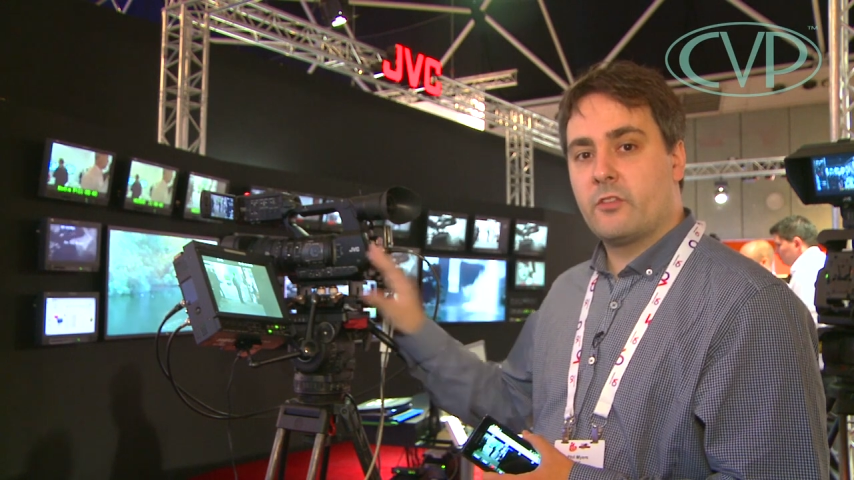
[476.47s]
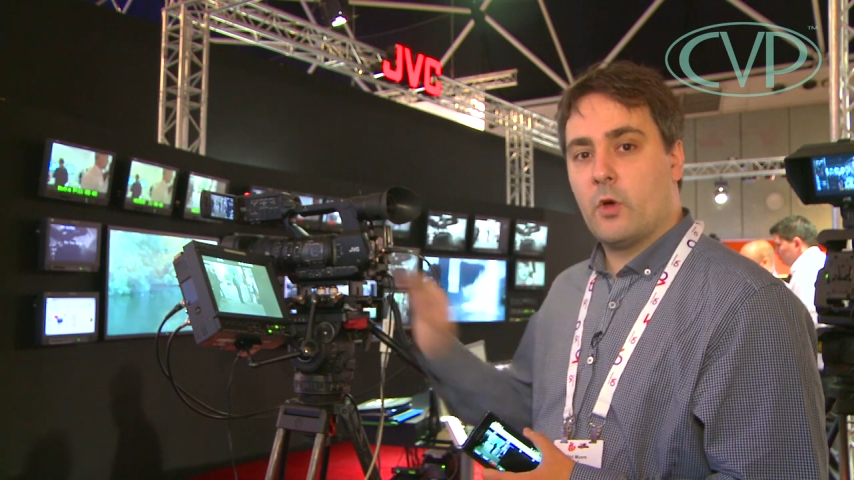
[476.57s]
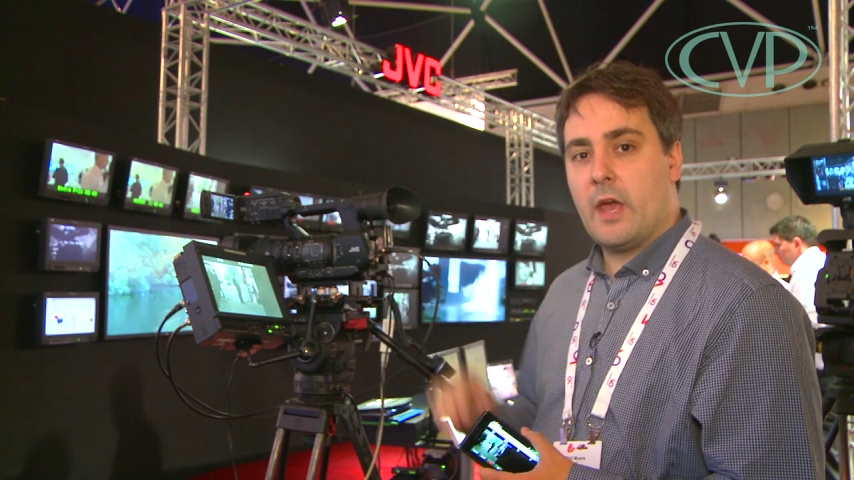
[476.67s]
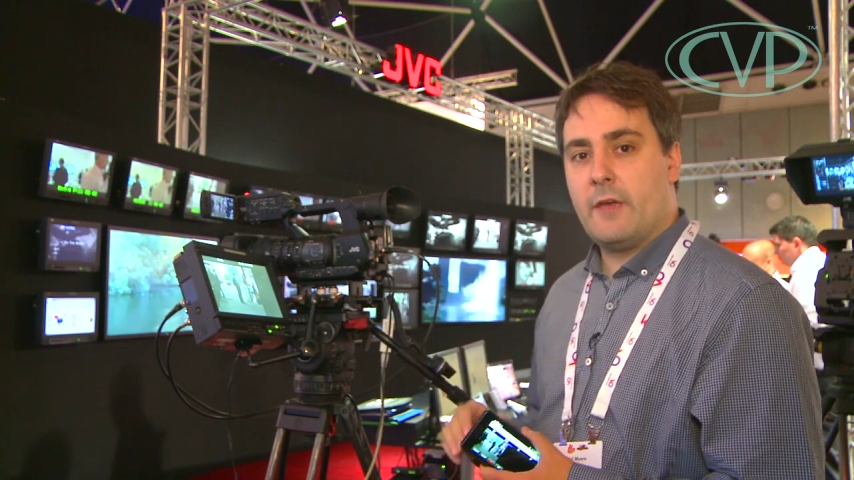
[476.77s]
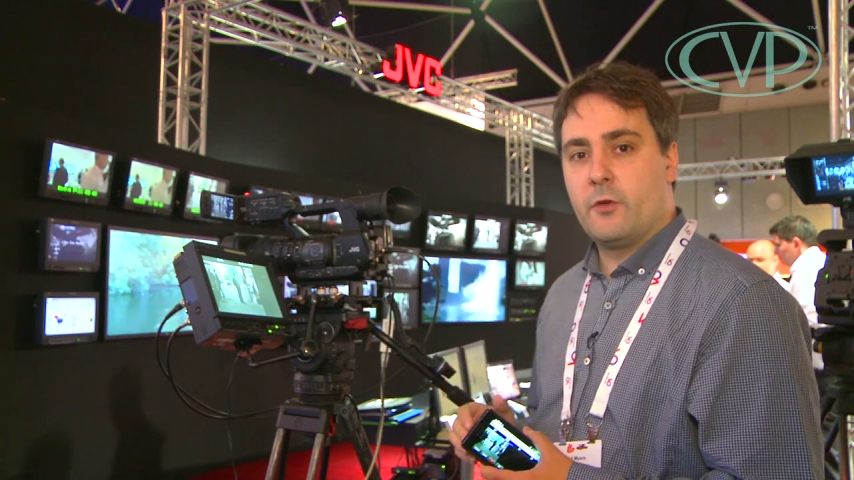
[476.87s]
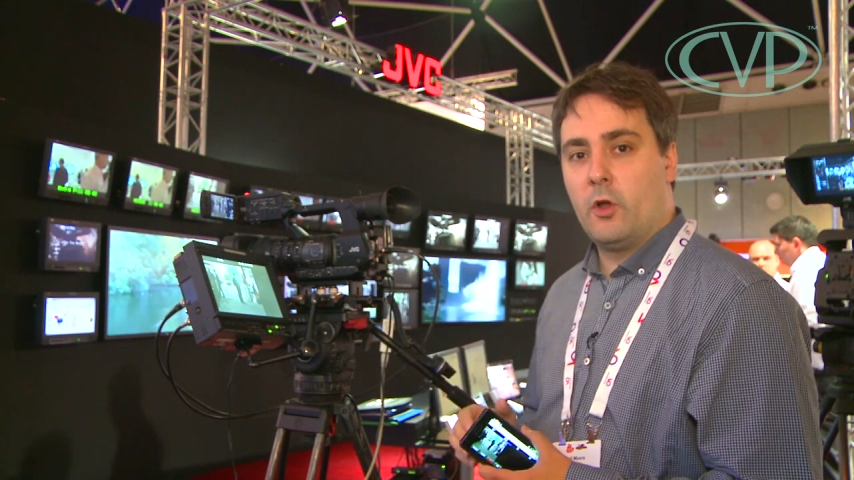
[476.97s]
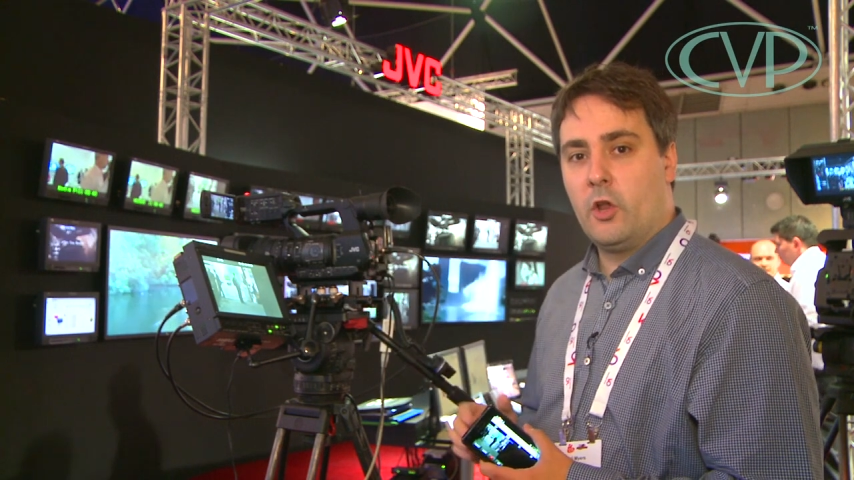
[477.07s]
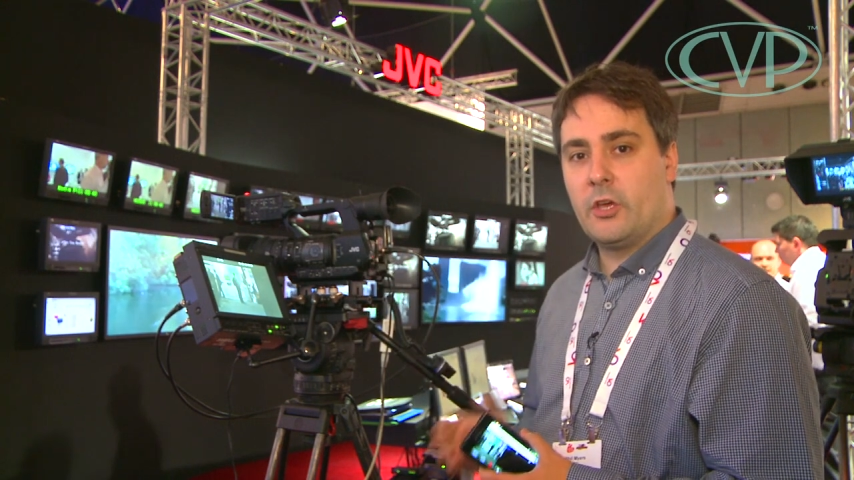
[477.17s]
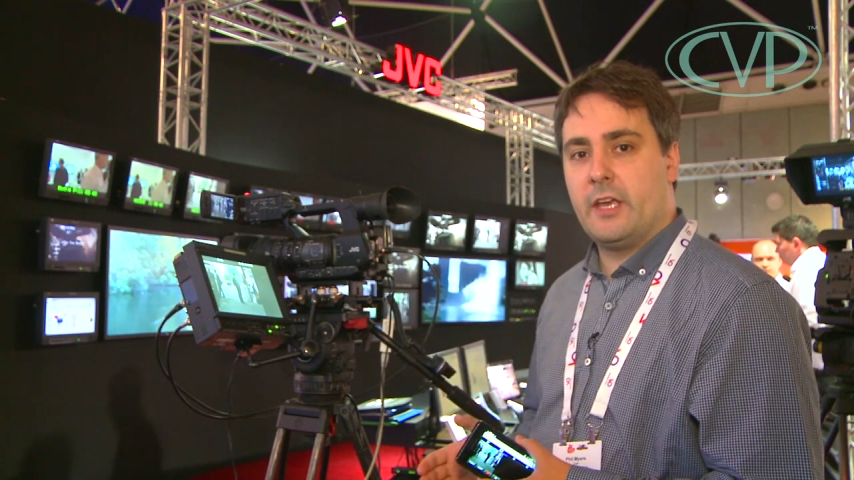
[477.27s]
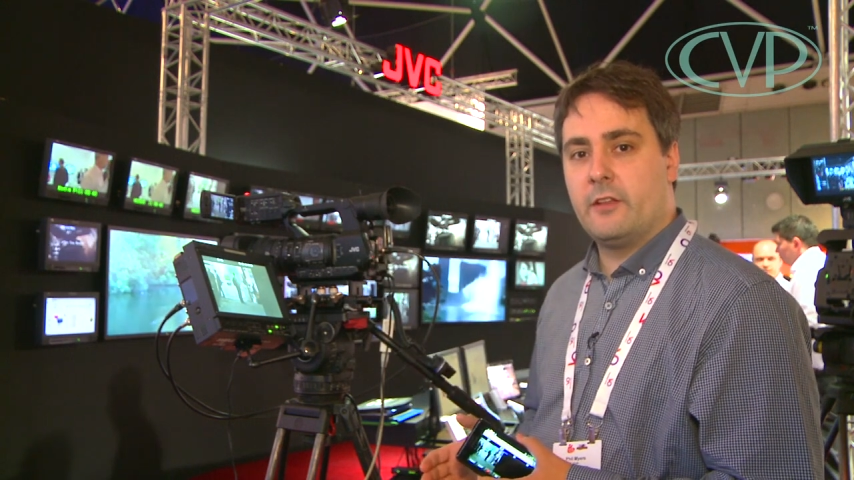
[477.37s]
So if you're
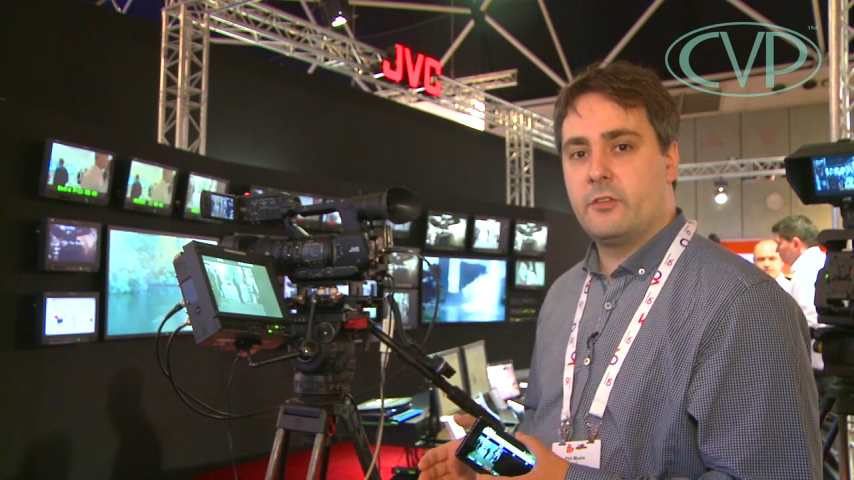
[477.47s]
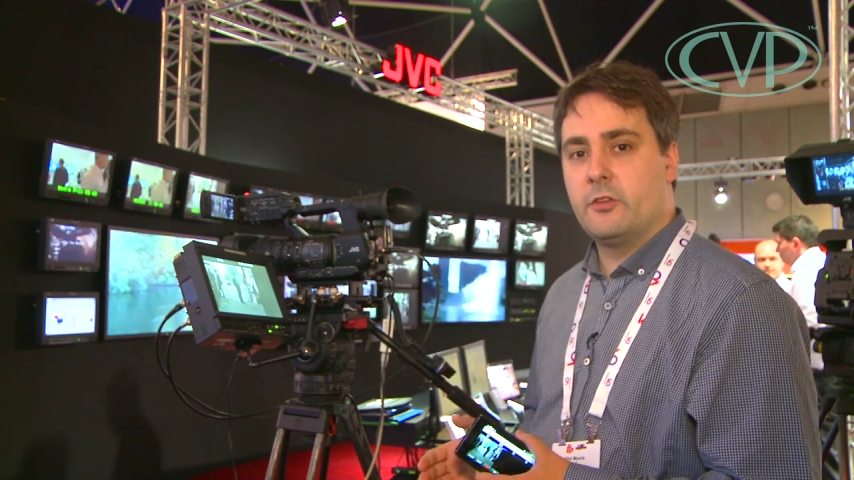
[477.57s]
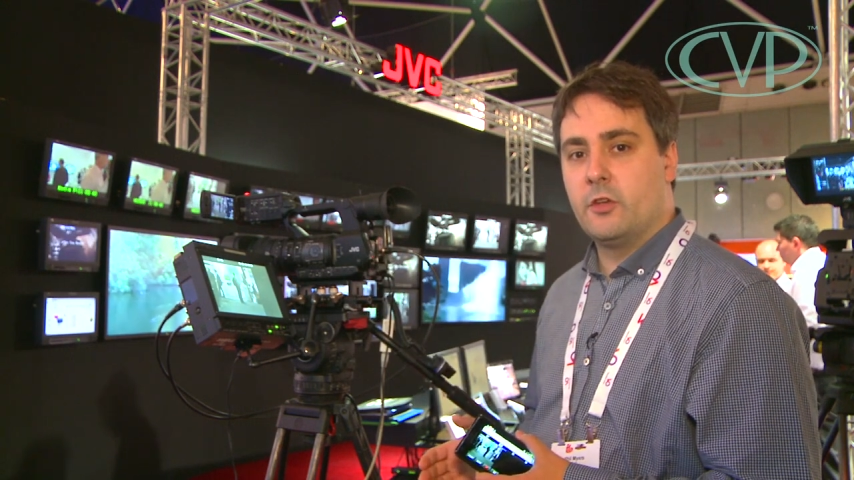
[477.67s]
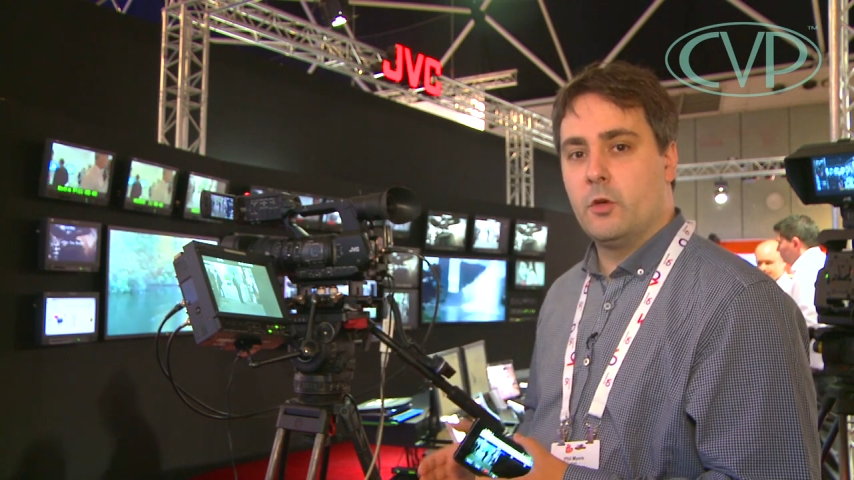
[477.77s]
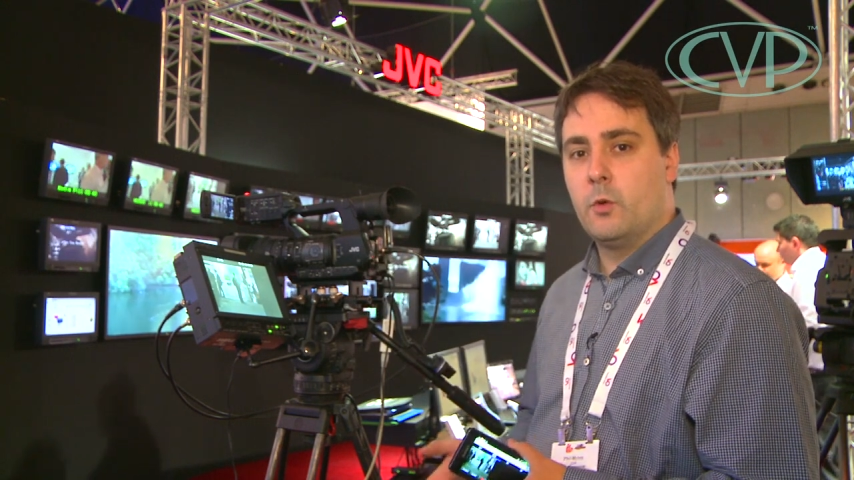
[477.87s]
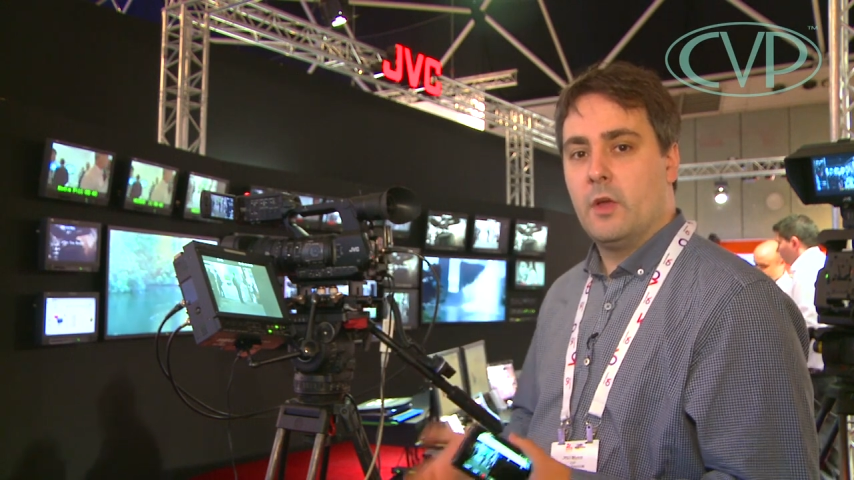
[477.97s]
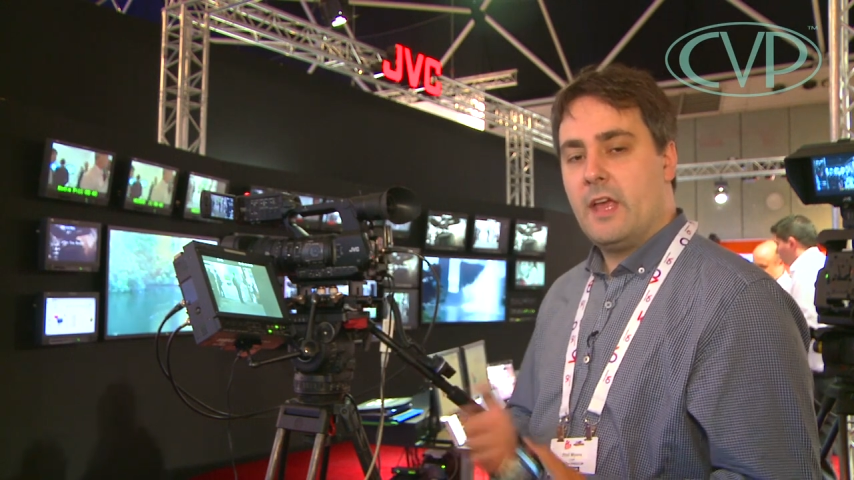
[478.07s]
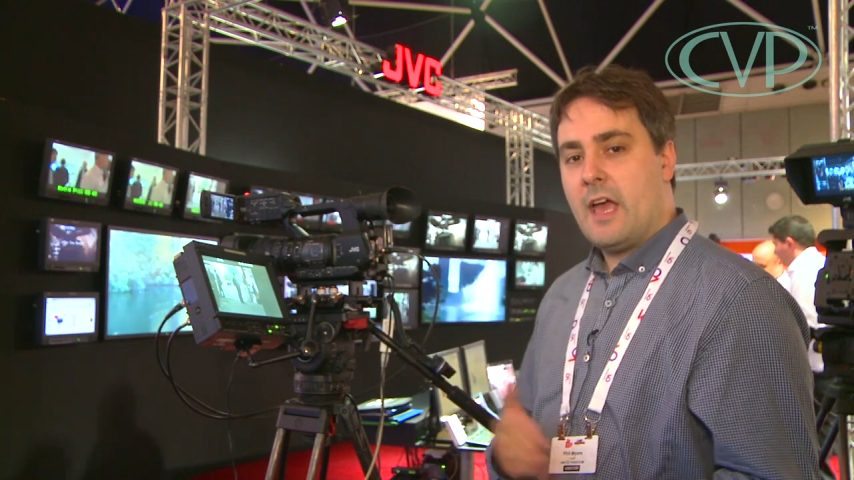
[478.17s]
looking to do